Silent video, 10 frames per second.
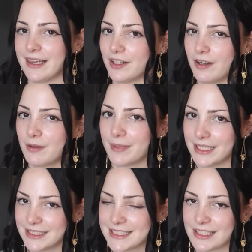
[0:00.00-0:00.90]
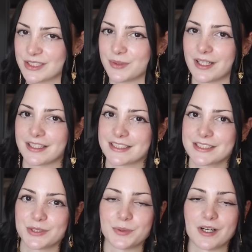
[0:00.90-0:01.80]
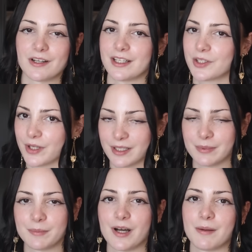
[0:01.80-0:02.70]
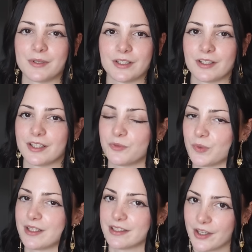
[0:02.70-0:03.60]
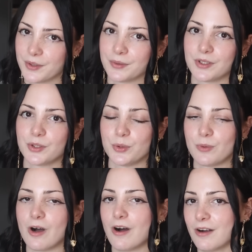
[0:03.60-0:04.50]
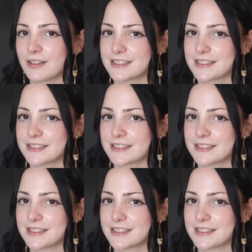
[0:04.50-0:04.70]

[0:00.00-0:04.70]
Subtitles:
And there are many tattoo artists who are incredibly popular and well-known who are